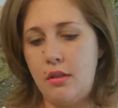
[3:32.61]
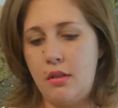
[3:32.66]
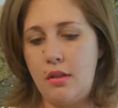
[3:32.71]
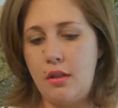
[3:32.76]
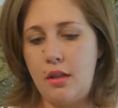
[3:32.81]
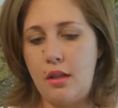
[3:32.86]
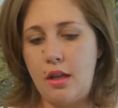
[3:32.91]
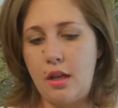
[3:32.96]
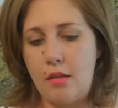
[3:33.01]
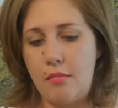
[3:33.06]

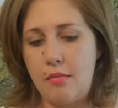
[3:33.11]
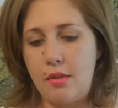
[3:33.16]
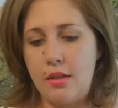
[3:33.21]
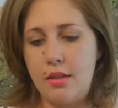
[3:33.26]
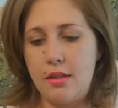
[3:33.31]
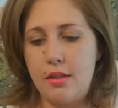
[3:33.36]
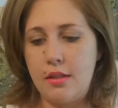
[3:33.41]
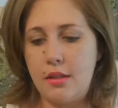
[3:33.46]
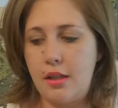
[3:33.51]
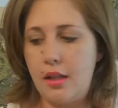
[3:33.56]
think
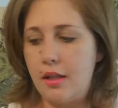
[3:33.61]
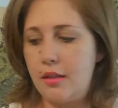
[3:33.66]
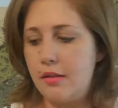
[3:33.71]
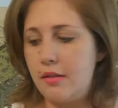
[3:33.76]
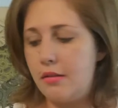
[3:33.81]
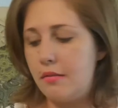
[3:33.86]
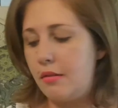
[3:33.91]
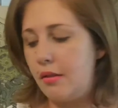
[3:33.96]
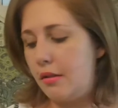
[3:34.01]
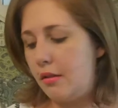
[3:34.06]
Hamlet's the
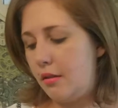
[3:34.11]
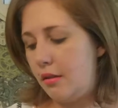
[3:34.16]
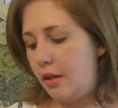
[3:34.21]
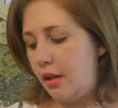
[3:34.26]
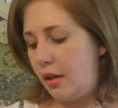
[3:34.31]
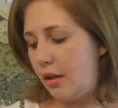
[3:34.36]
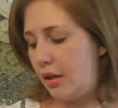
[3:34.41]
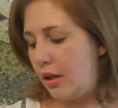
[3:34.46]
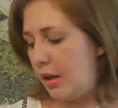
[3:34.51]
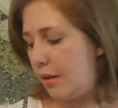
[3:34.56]
last one.
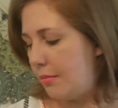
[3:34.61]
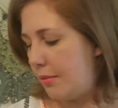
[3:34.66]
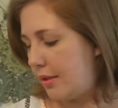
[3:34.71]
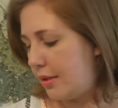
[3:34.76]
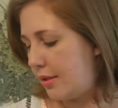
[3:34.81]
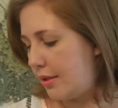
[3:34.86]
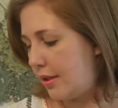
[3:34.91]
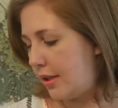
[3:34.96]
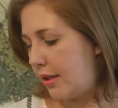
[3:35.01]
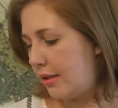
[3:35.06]
Yeah,
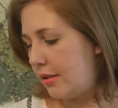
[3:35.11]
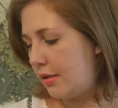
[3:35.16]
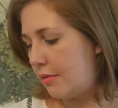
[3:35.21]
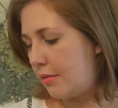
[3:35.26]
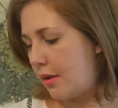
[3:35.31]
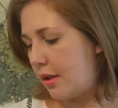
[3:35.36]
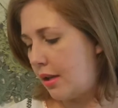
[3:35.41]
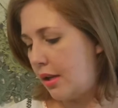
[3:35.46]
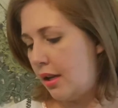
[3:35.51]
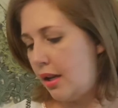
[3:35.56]
Hamlet's the last
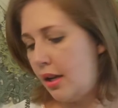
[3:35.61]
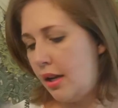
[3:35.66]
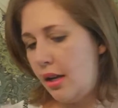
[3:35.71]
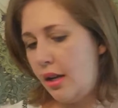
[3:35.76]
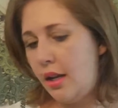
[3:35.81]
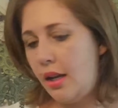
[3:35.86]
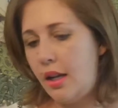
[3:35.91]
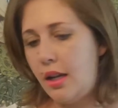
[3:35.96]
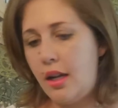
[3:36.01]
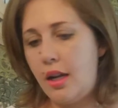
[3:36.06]
one.
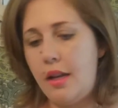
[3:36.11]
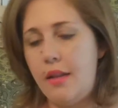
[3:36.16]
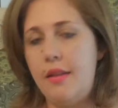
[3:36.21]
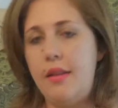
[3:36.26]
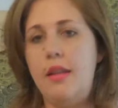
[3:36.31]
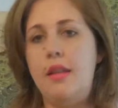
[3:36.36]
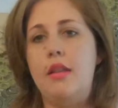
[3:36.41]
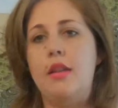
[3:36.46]
And then